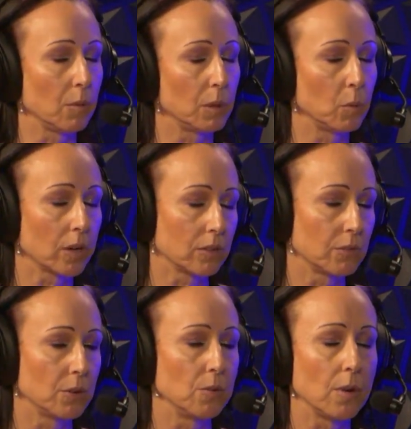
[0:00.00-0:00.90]
I would work
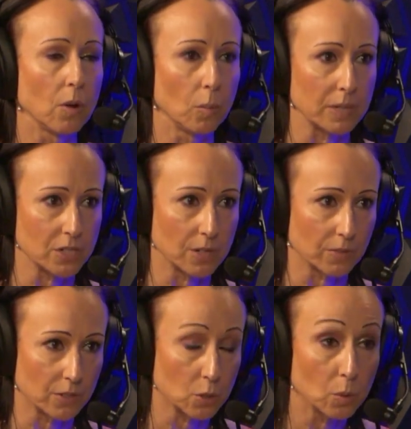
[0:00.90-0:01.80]
through a whole bunch of
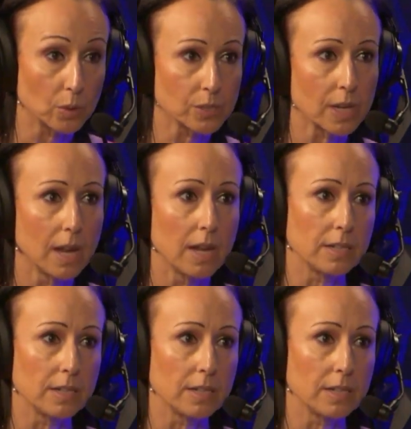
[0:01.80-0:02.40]
different tools,